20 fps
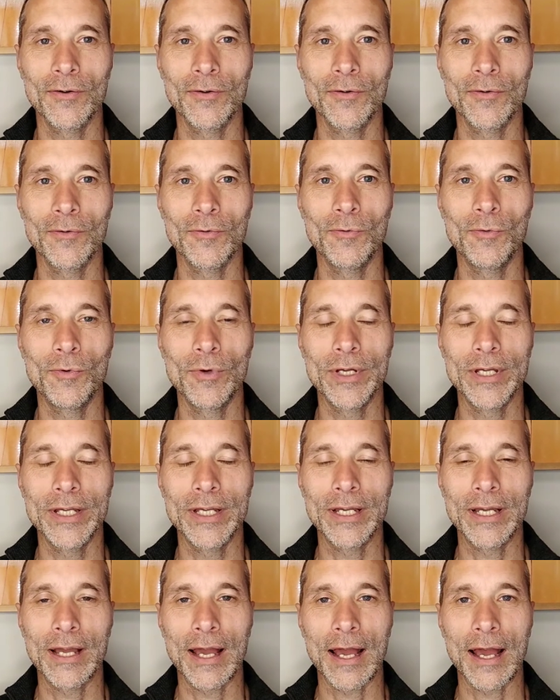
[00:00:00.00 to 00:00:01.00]

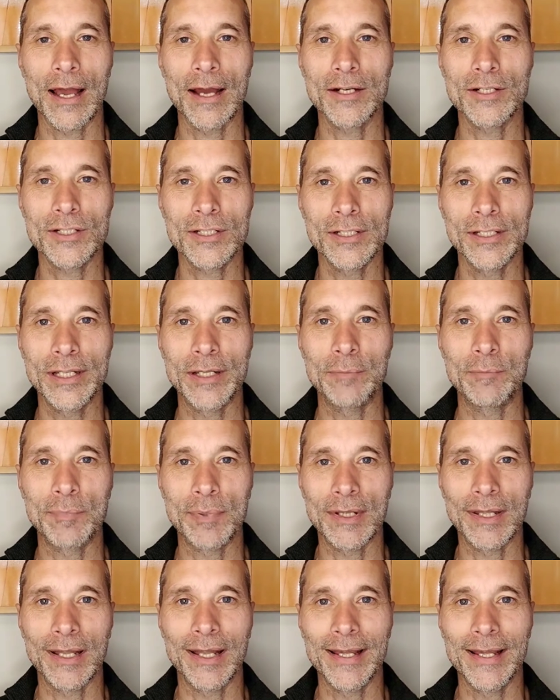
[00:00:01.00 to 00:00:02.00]
we actually
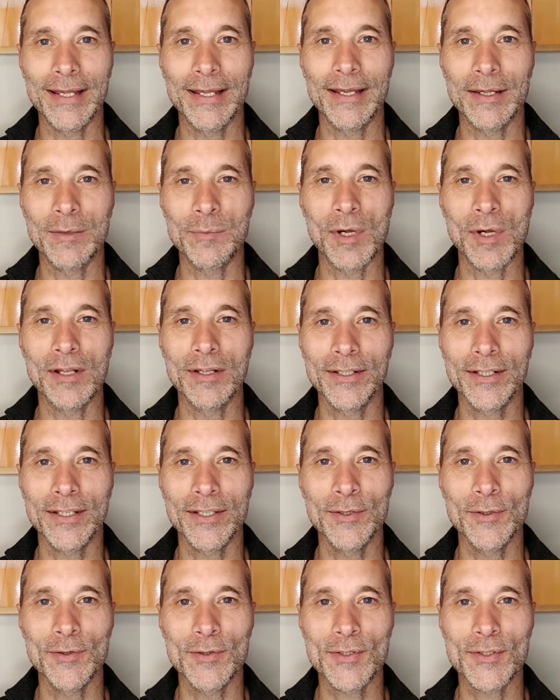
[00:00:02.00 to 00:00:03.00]
play in
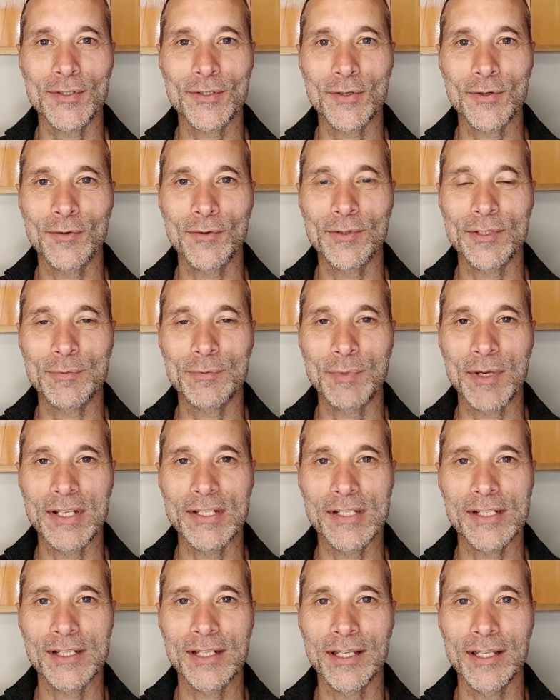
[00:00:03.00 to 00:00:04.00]
molecules. So, it's
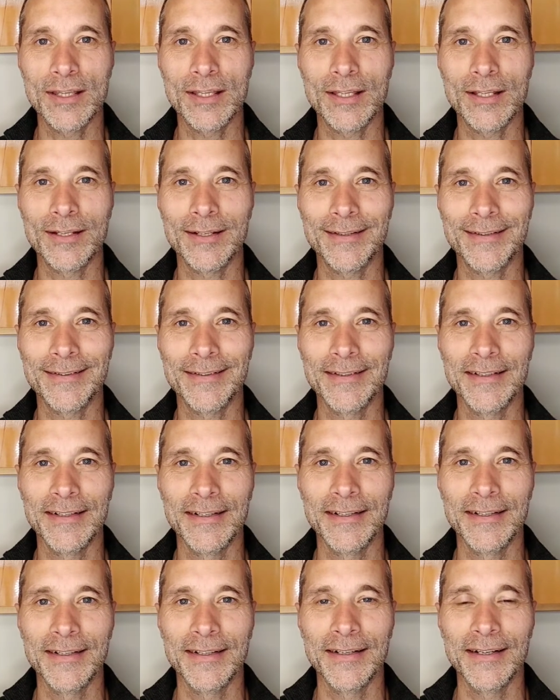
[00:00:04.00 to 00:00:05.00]
basically the
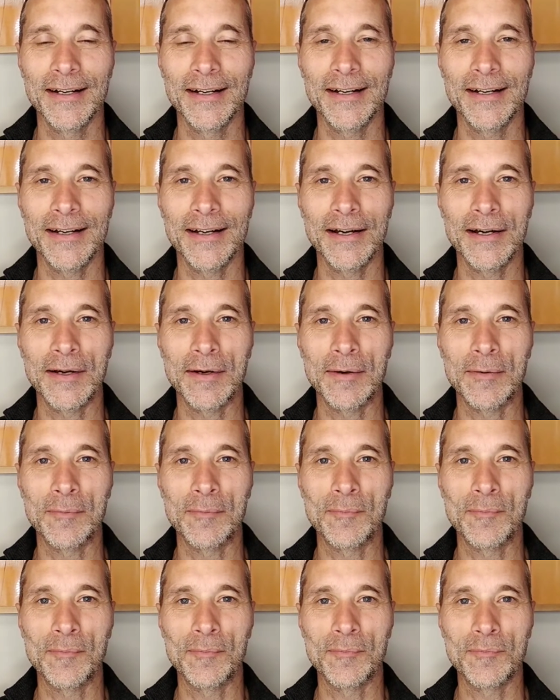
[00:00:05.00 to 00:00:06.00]

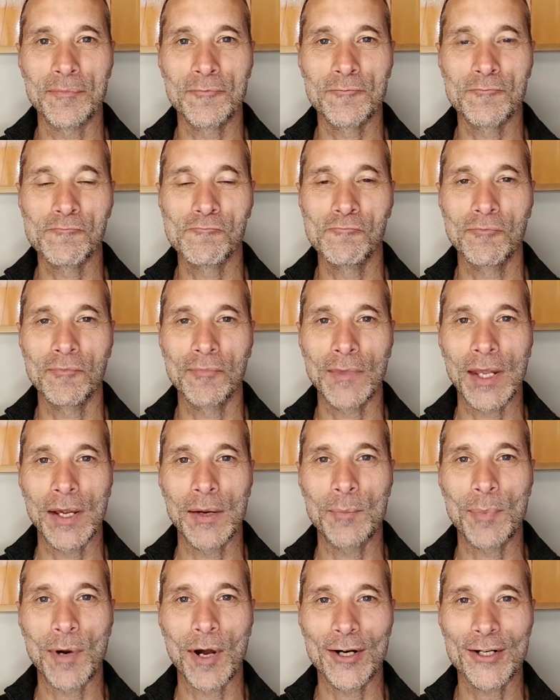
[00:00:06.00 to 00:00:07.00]
um,
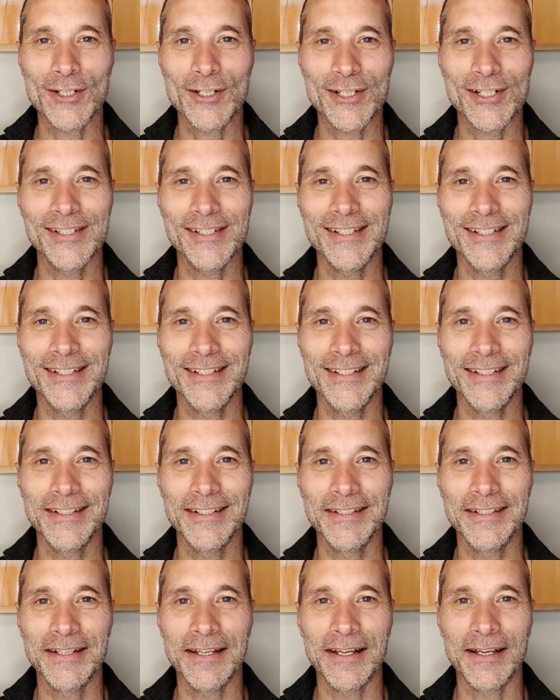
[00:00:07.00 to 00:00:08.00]

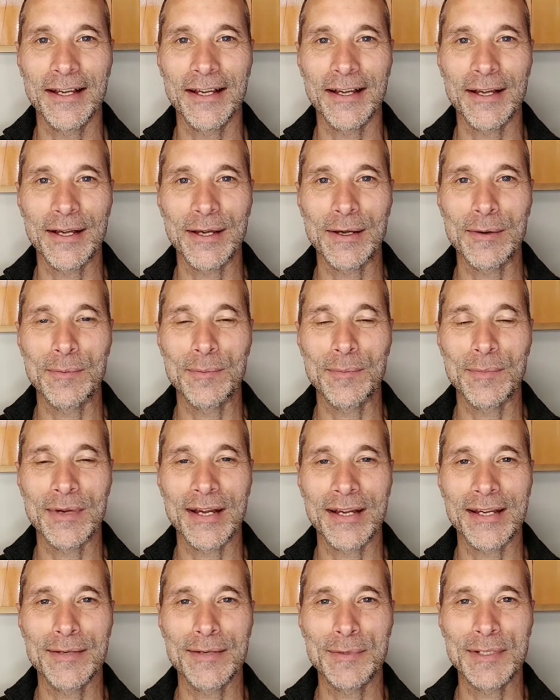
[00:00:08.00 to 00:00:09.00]
partially I'm
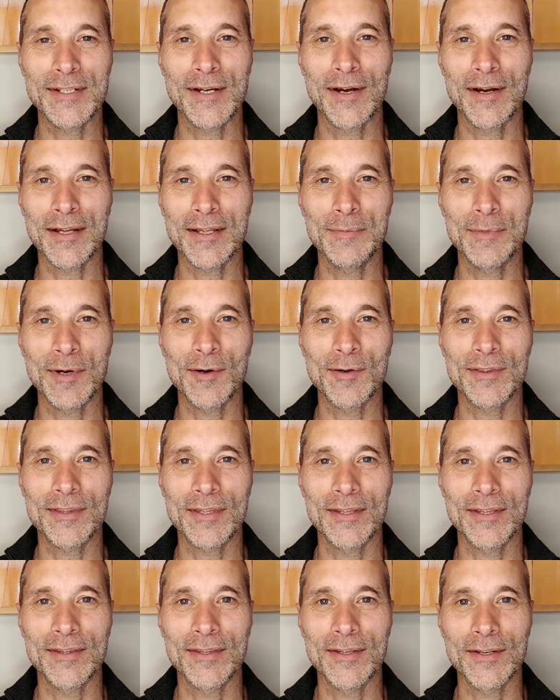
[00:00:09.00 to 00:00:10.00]
going to be talking about
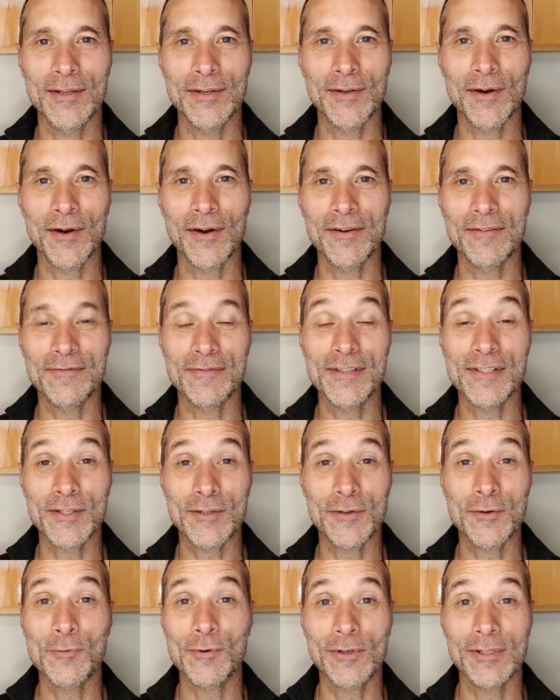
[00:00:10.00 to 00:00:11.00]
the
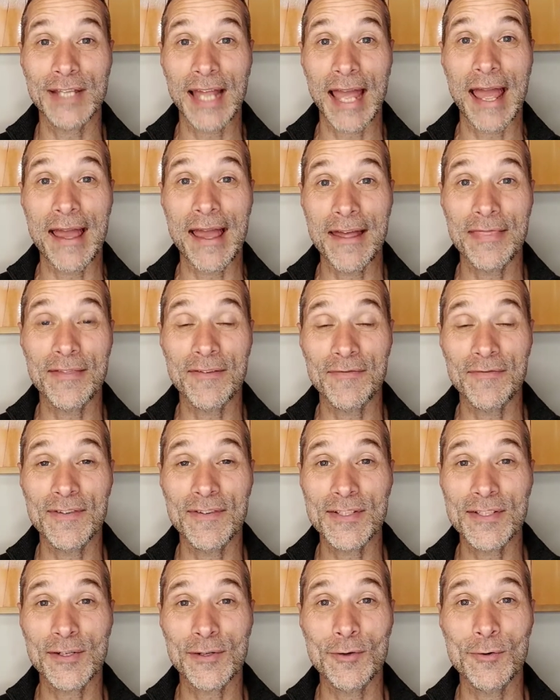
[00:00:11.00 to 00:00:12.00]
non-physical world and the
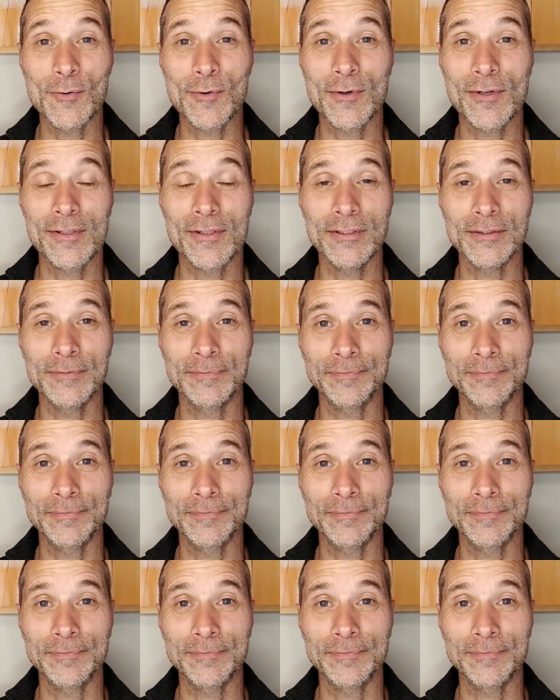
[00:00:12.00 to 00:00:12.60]
physical world,